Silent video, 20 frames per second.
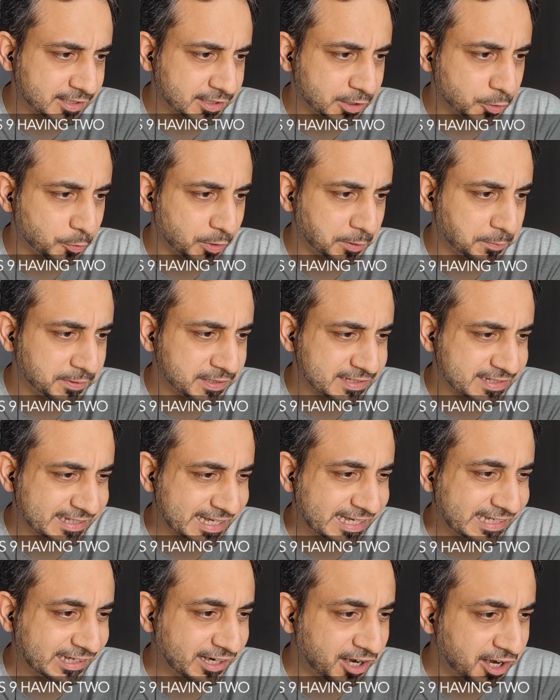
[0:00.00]
the OnePlus
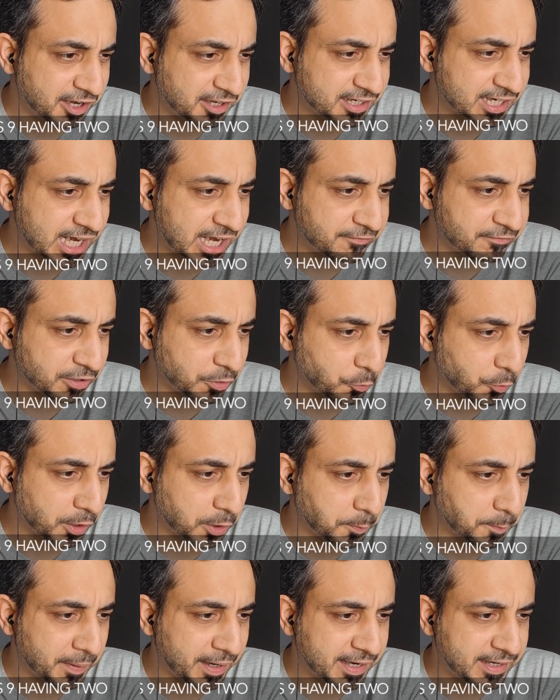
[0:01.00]
9R having
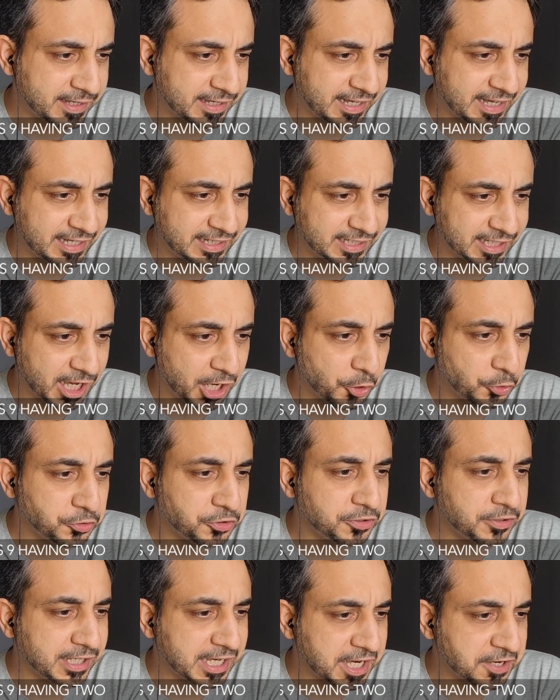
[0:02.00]
1 band, and now
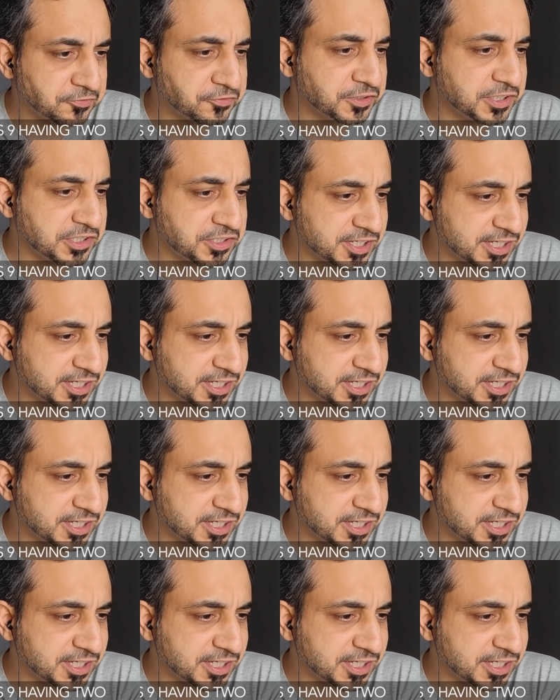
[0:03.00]
the F3